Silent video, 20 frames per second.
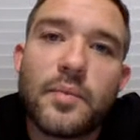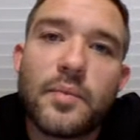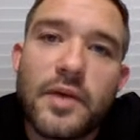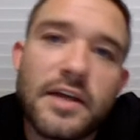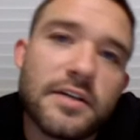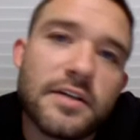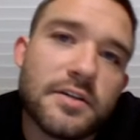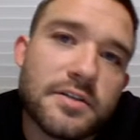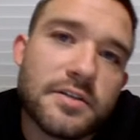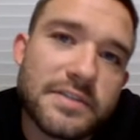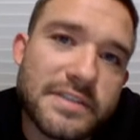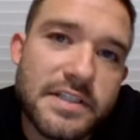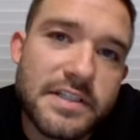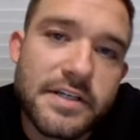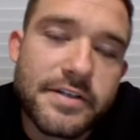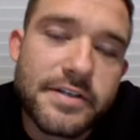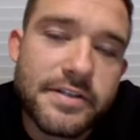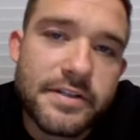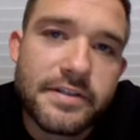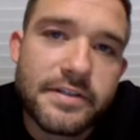pay close
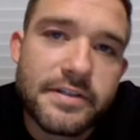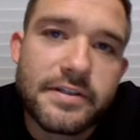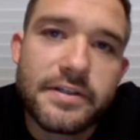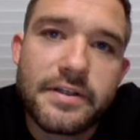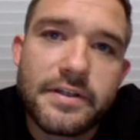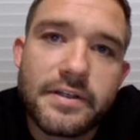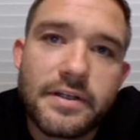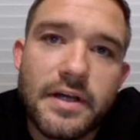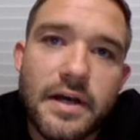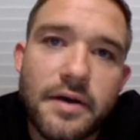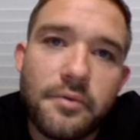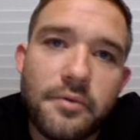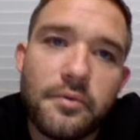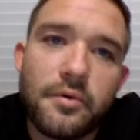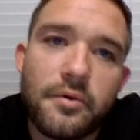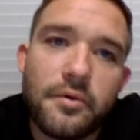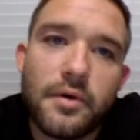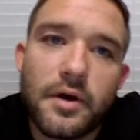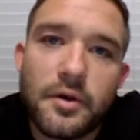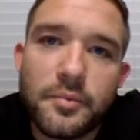attention and I
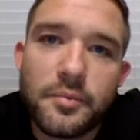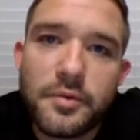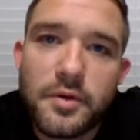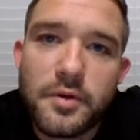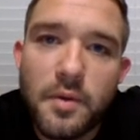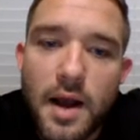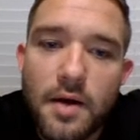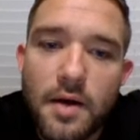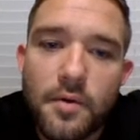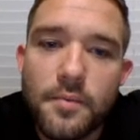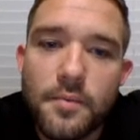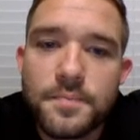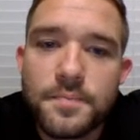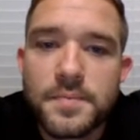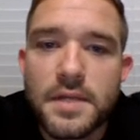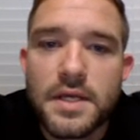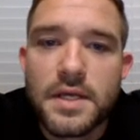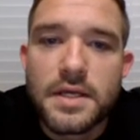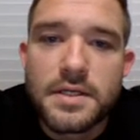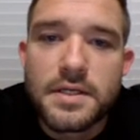will help you out.
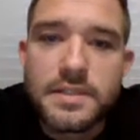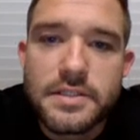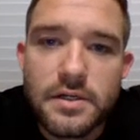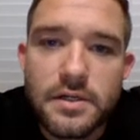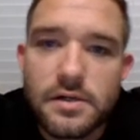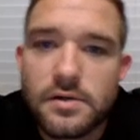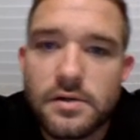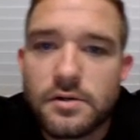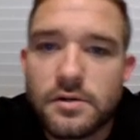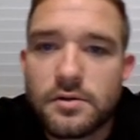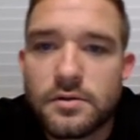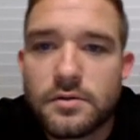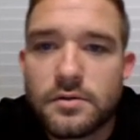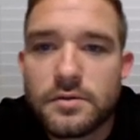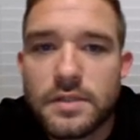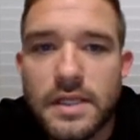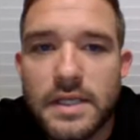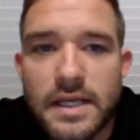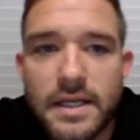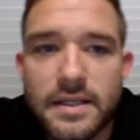So
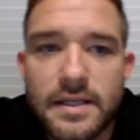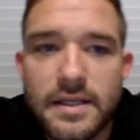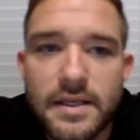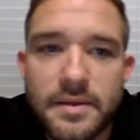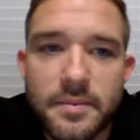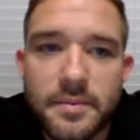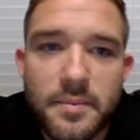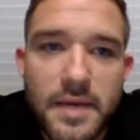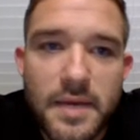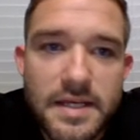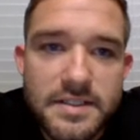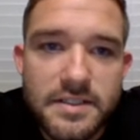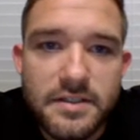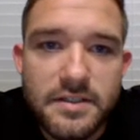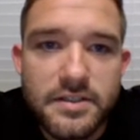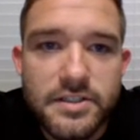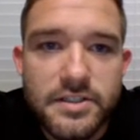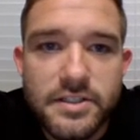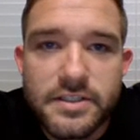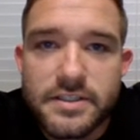it
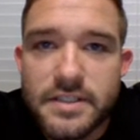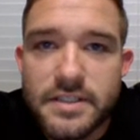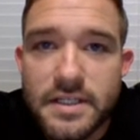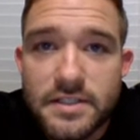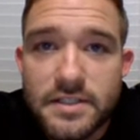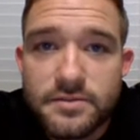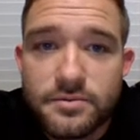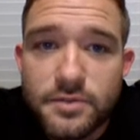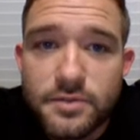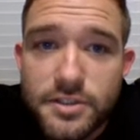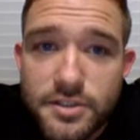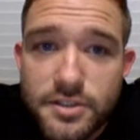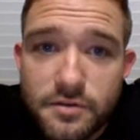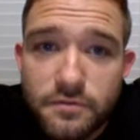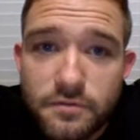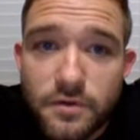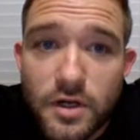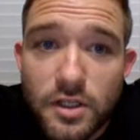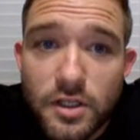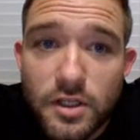basically just says which of
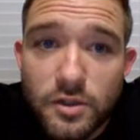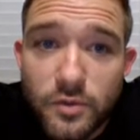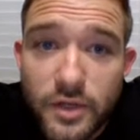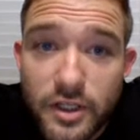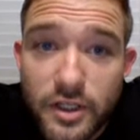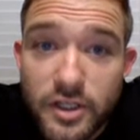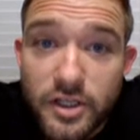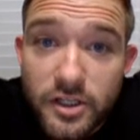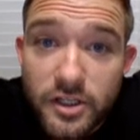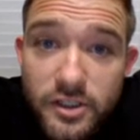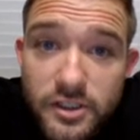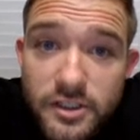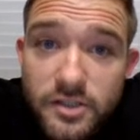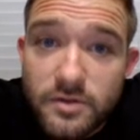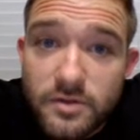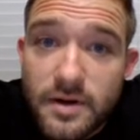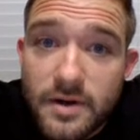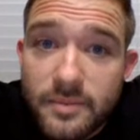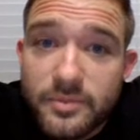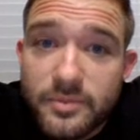the following
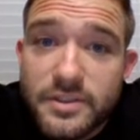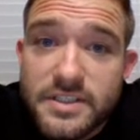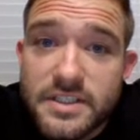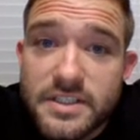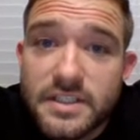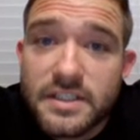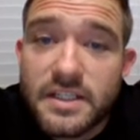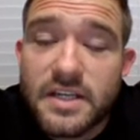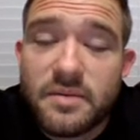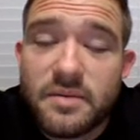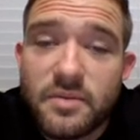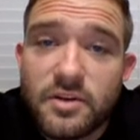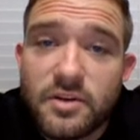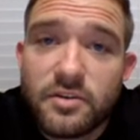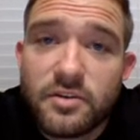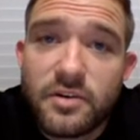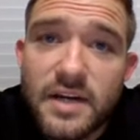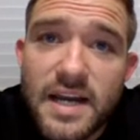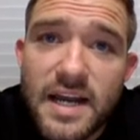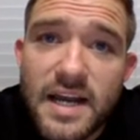could represent a
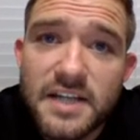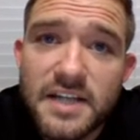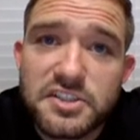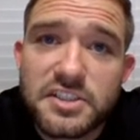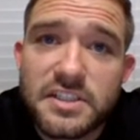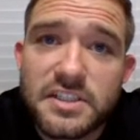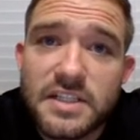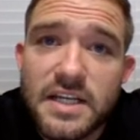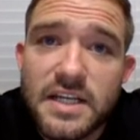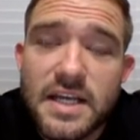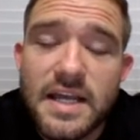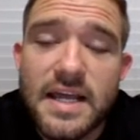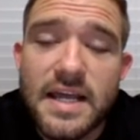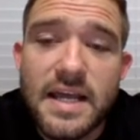chemical reaction.